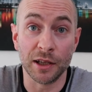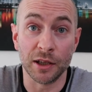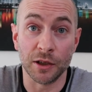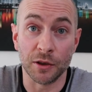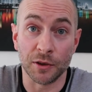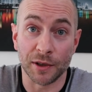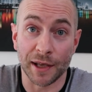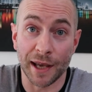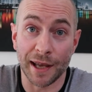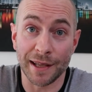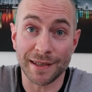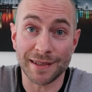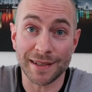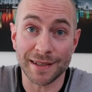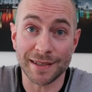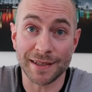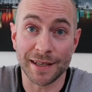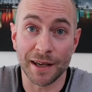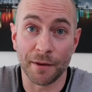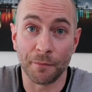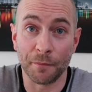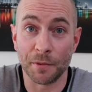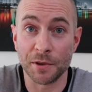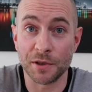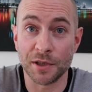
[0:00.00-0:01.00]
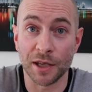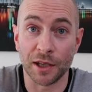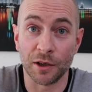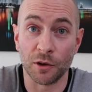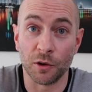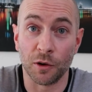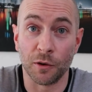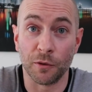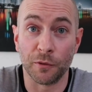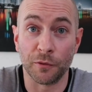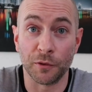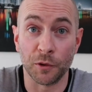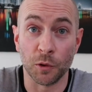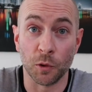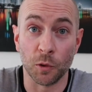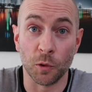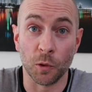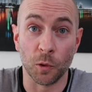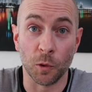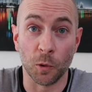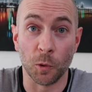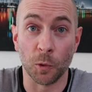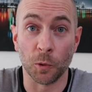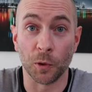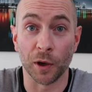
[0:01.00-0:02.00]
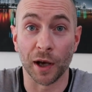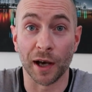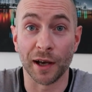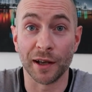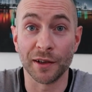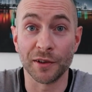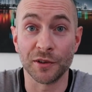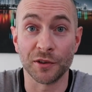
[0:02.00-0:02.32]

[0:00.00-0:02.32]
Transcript: you get 10% off your order.